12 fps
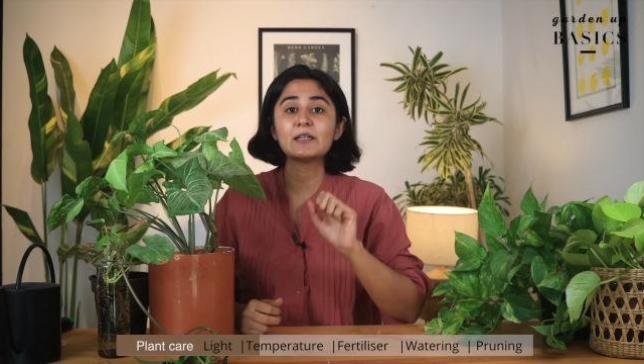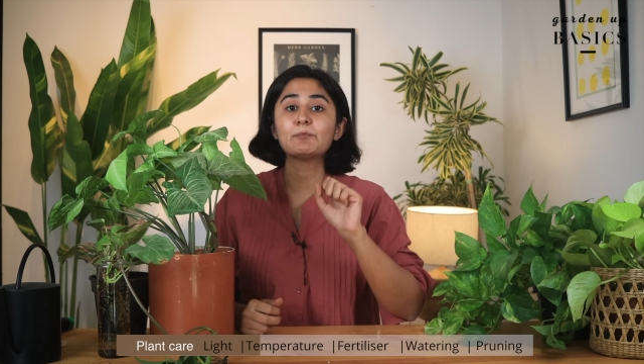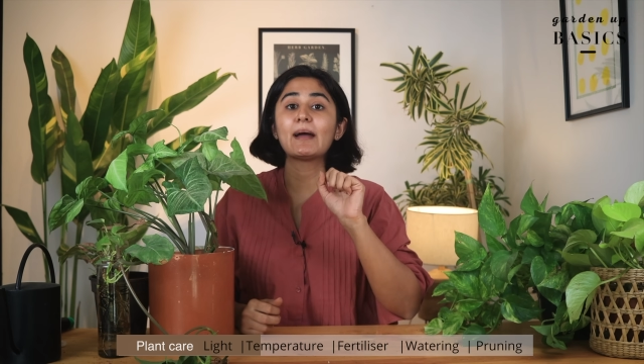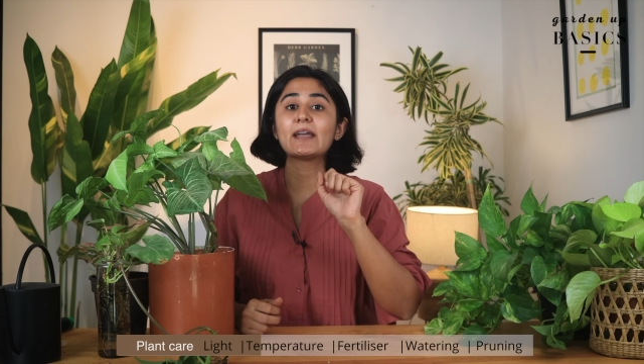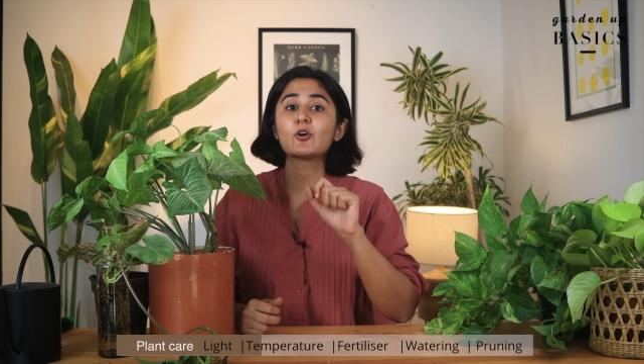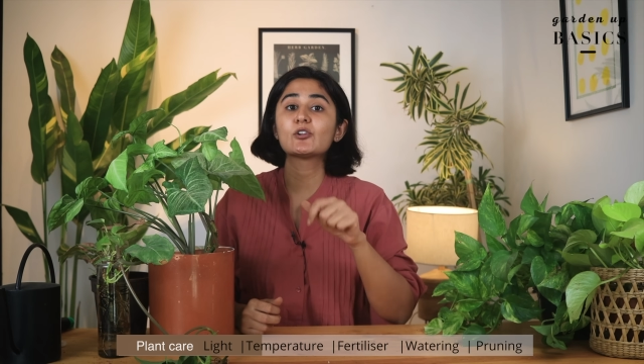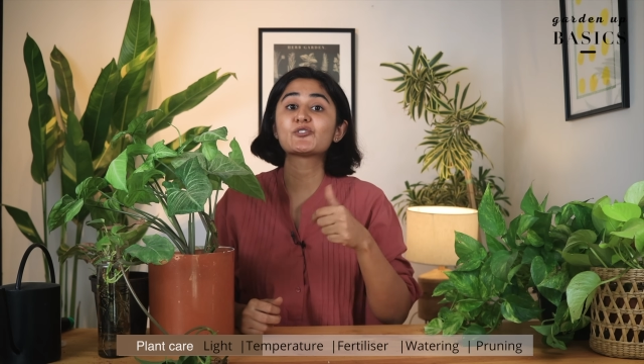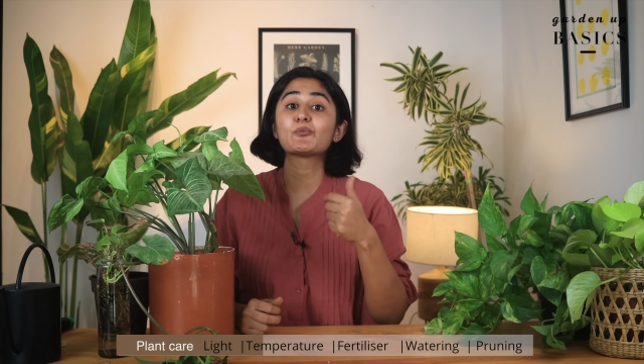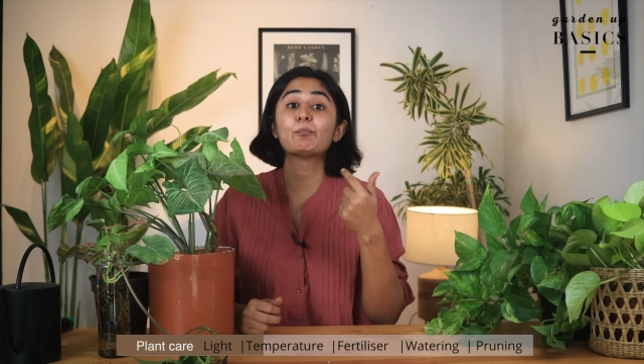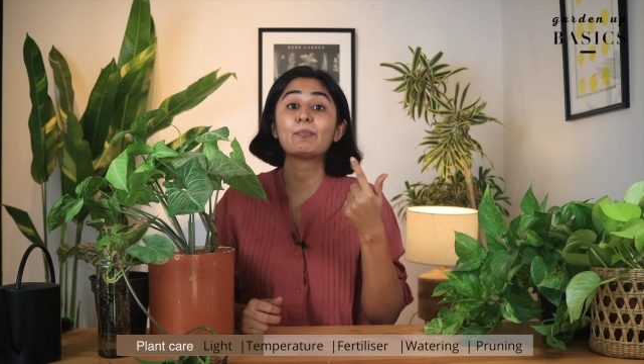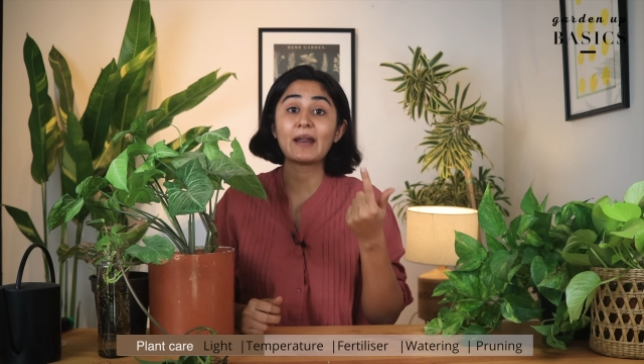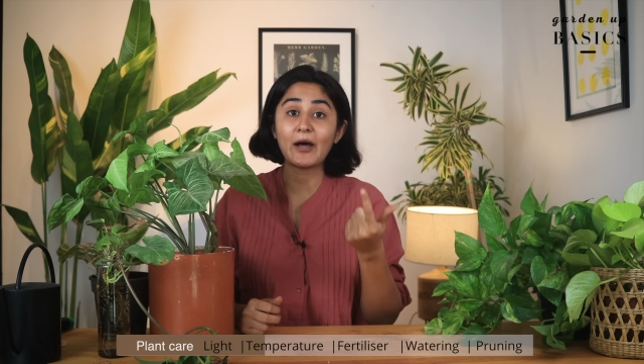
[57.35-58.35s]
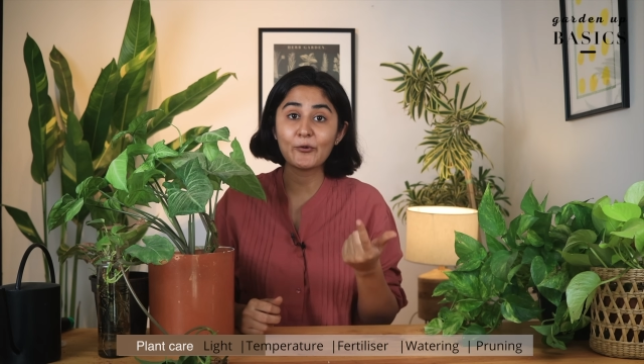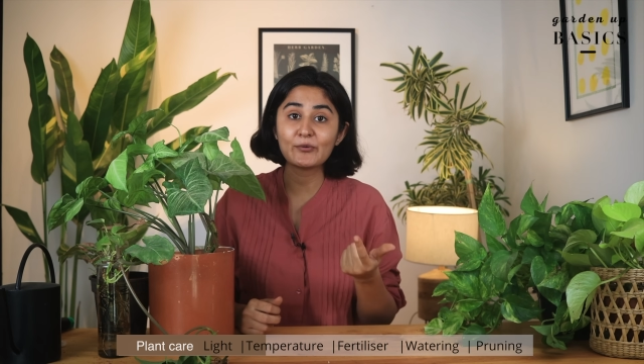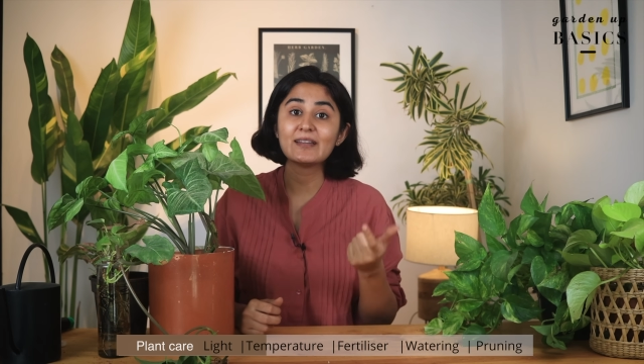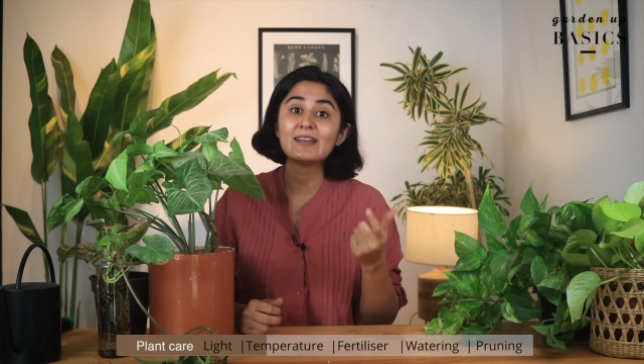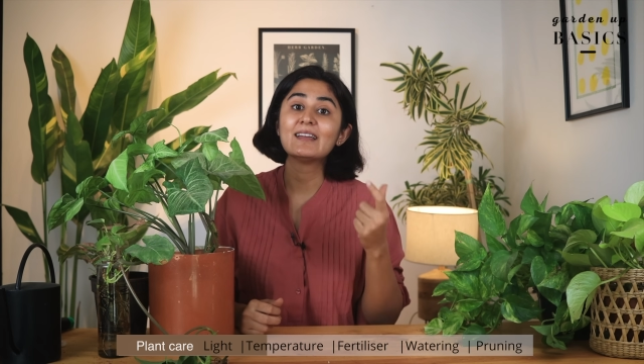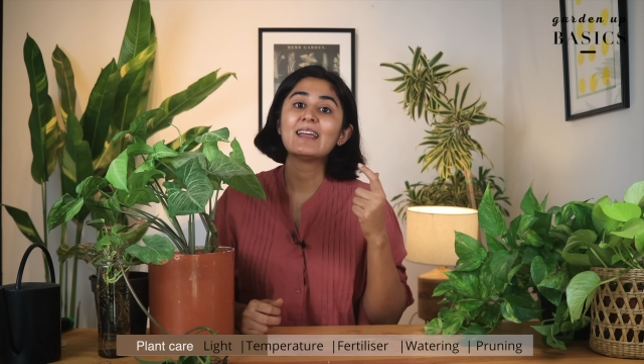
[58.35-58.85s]
It might also
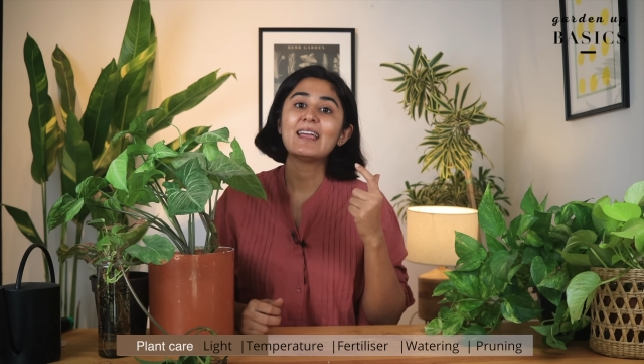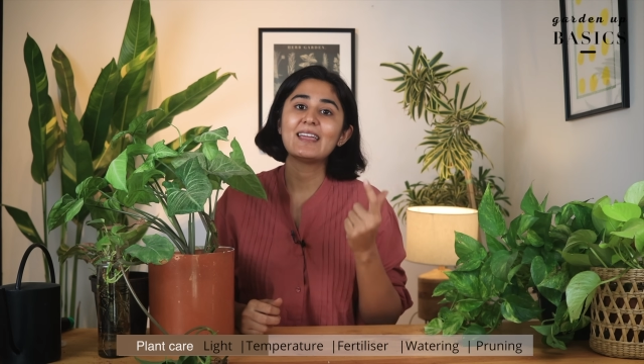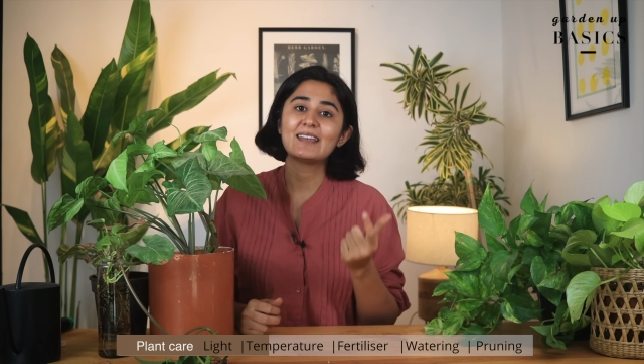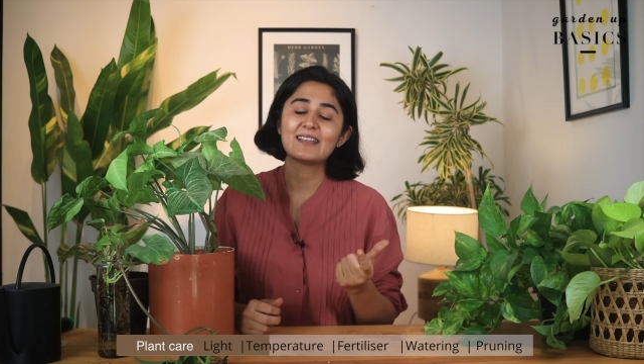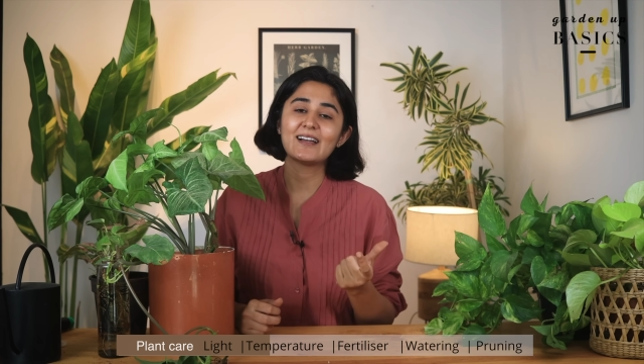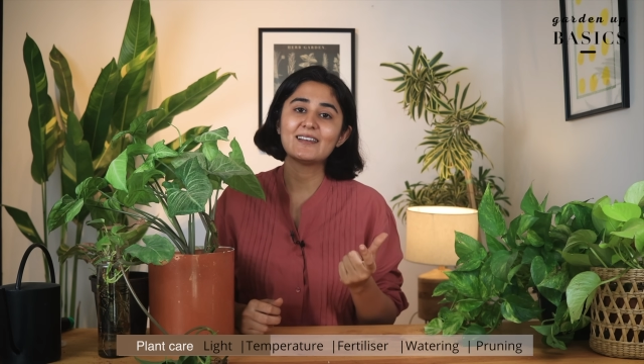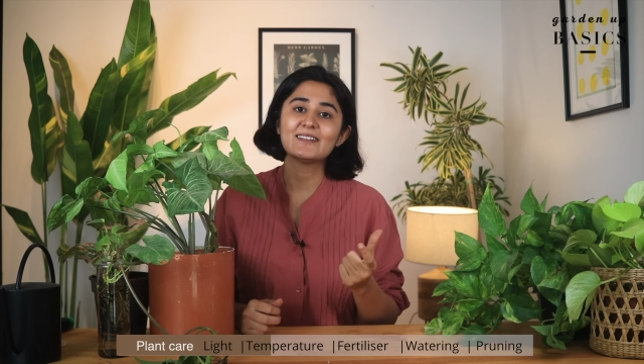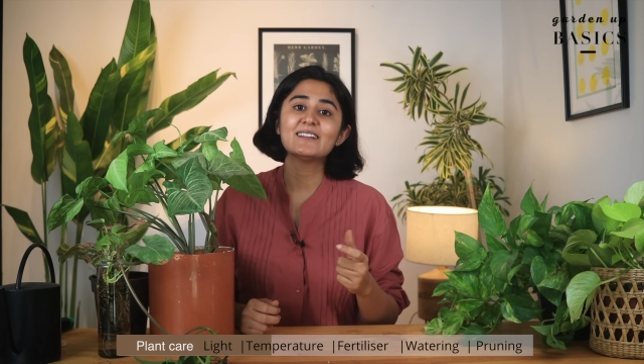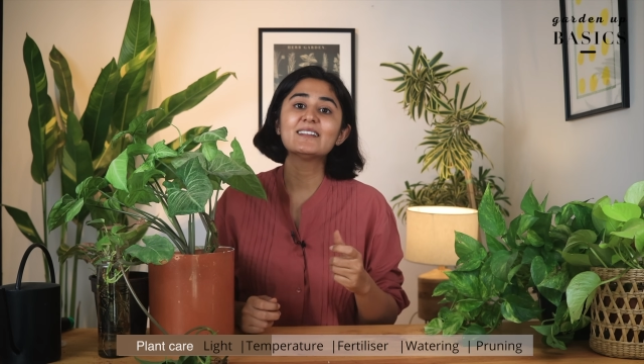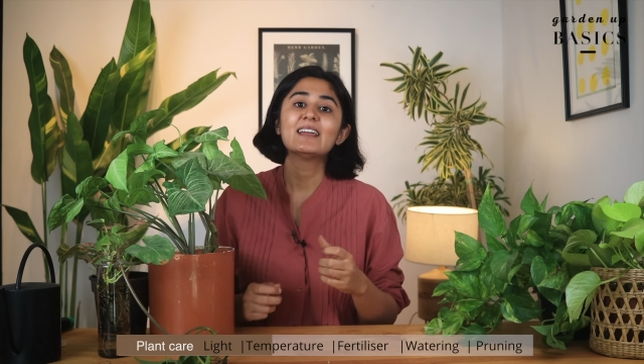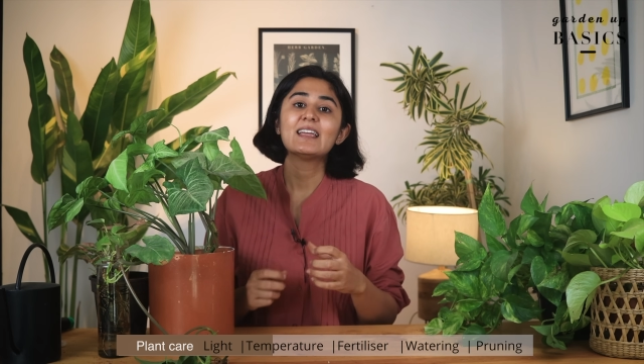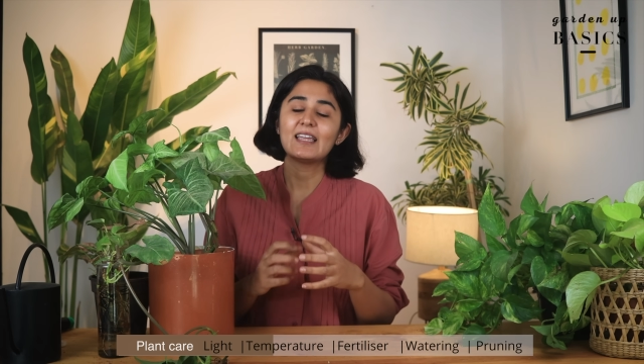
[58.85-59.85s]
brown in color.